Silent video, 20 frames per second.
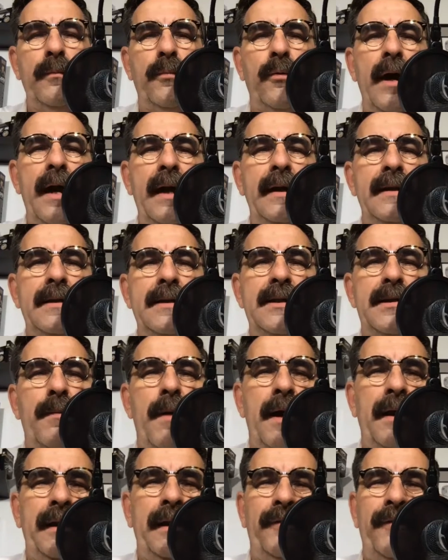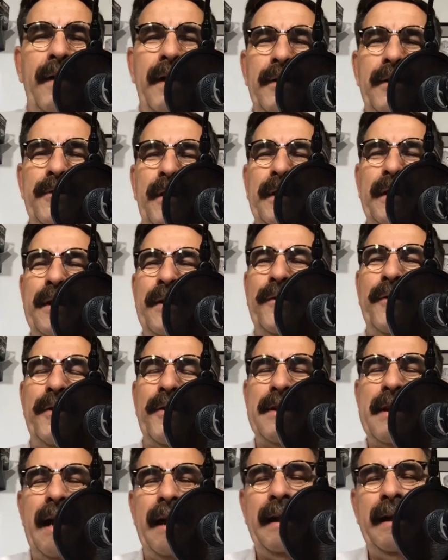Brandon's smiling face right there
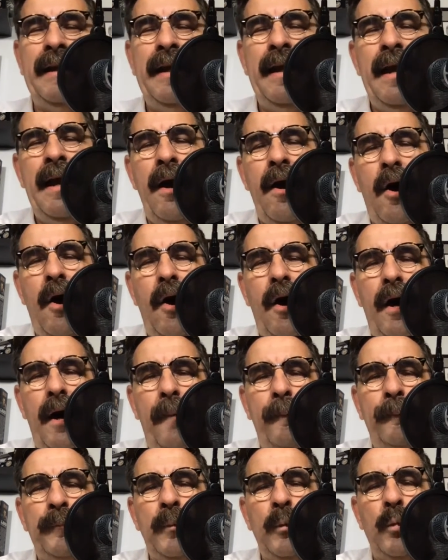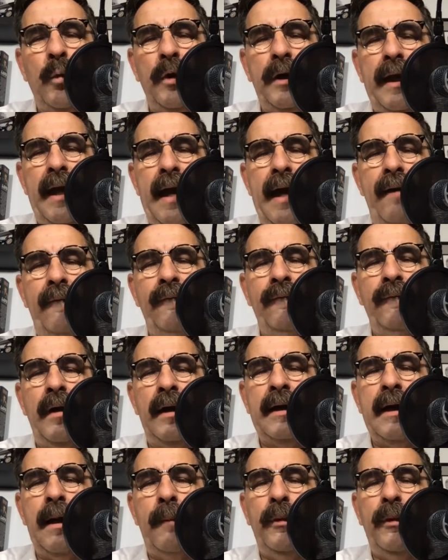for a second. We're going to have
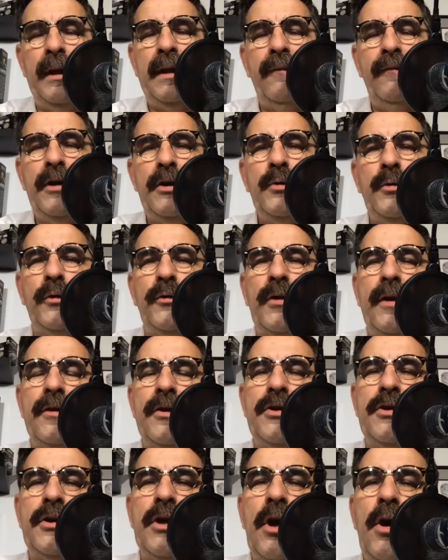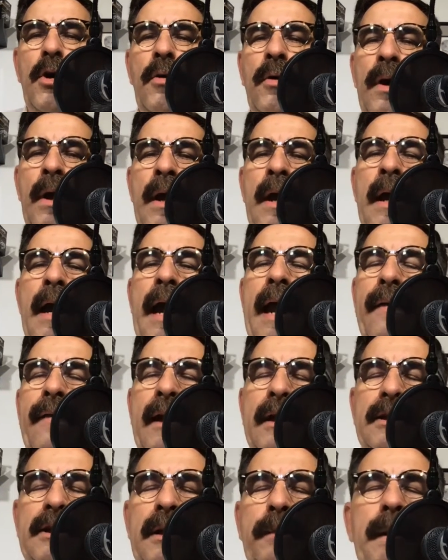a couple individuals on the show, and
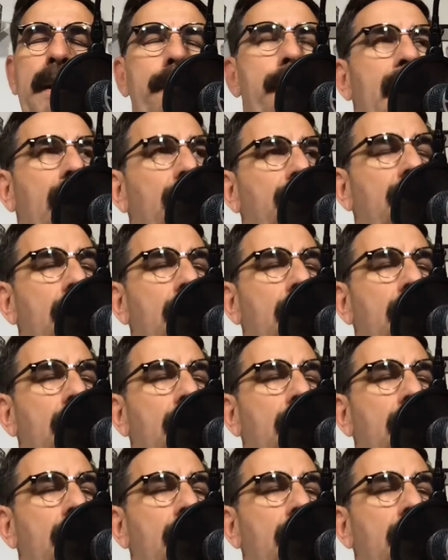that's going to be Mayor